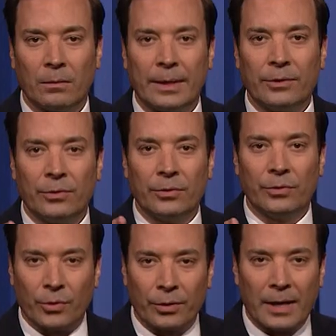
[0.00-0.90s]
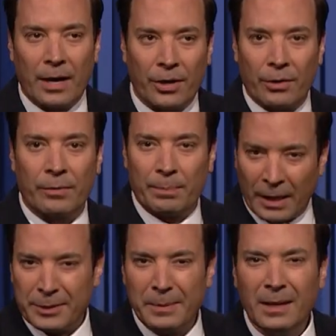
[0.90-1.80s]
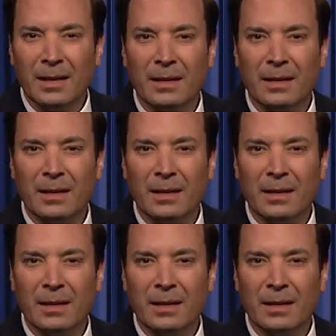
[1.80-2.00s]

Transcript: Wait, you're not her replacement?